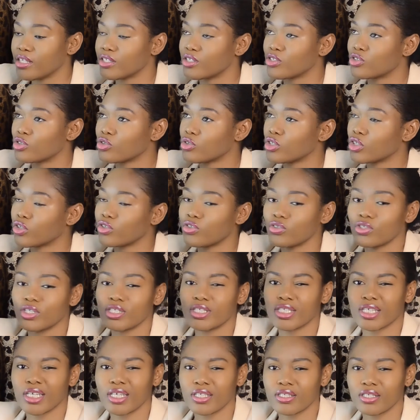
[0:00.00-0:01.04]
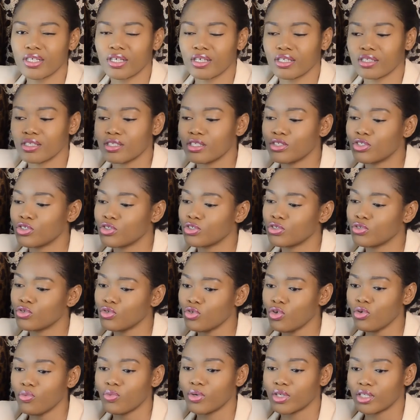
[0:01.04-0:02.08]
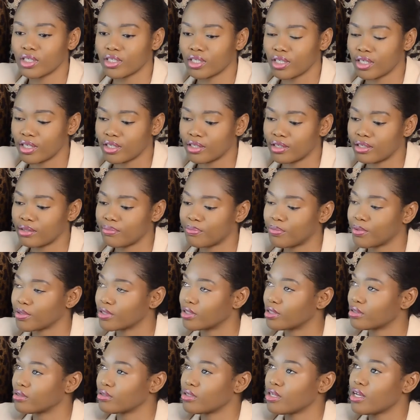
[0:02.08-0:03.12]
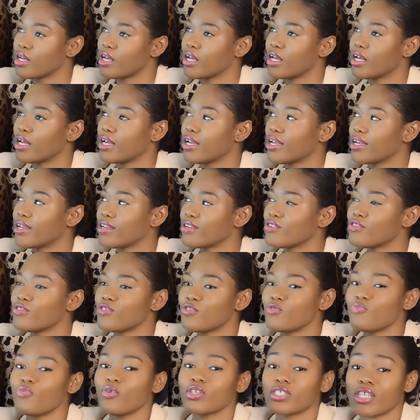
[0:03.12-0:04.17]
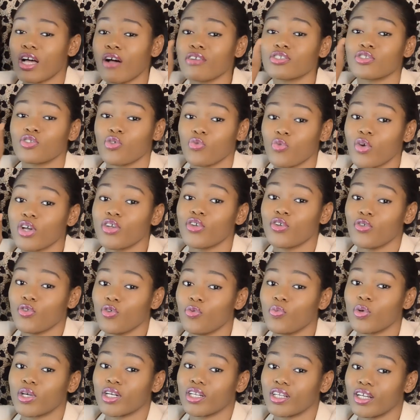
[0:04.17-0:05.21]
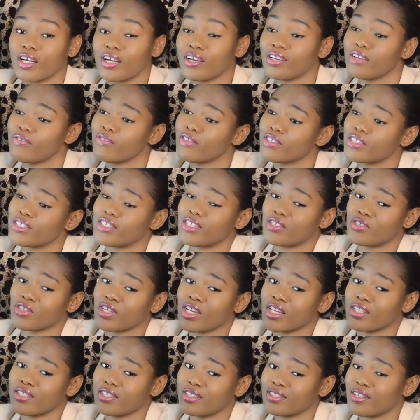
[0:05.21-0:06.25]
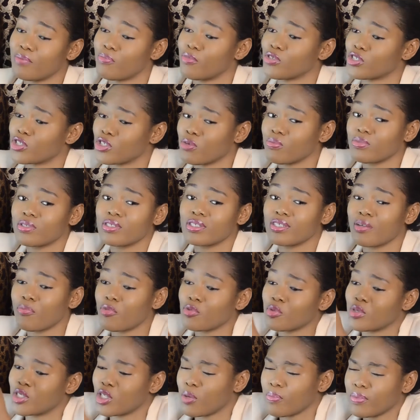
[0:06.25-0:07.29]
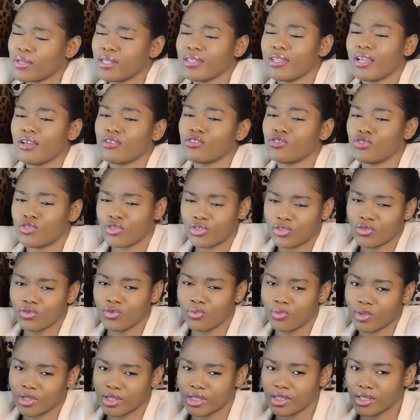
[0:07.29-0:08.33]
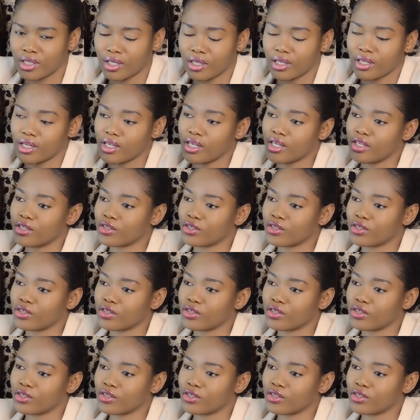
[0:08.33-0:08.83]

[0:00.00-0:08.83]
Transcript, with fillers: So you're going to educate her. You should know more than her, but you must have somewhere you know more than her. Even if she's educated, there must something there must be something that you should know more than her.